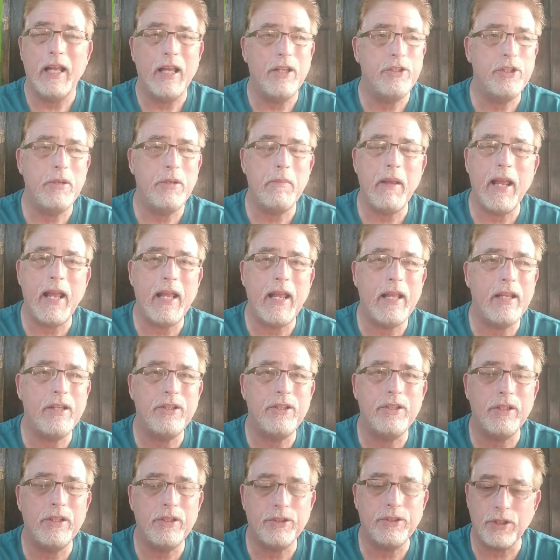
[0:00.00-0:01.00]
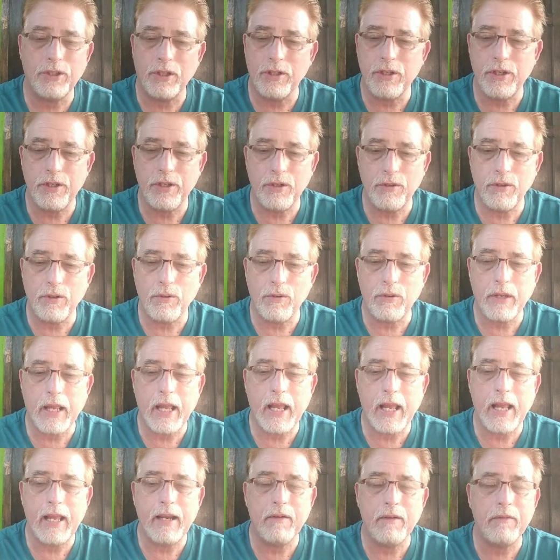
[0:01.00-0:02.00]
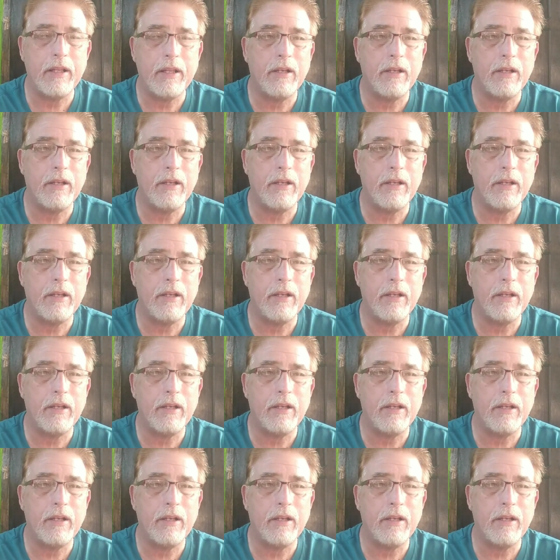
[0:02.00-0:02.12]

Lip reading: and sir, you doing okay?